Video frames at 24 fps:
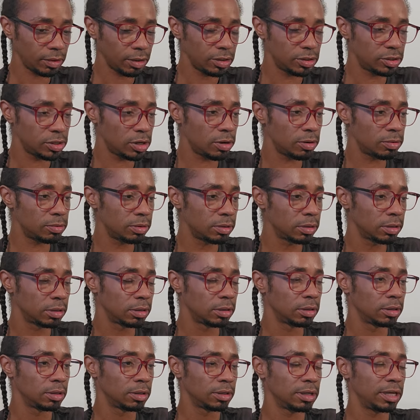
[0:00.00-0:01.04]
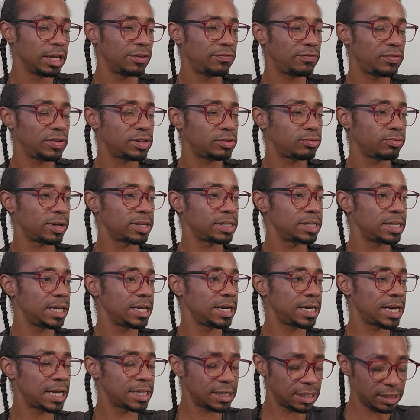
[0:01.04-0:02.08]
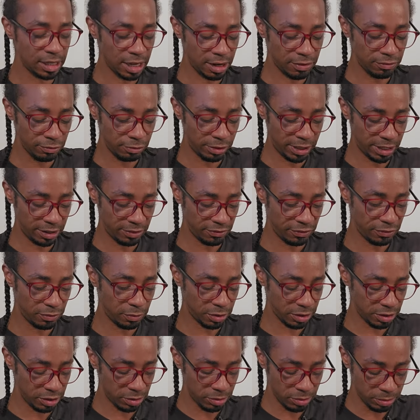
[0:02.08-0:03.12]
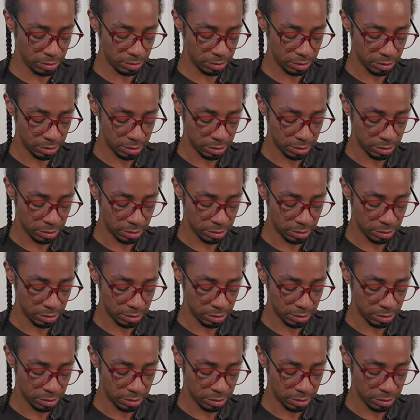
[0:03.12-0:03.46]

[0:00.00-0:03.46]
So, if this resonated as a love reading for you,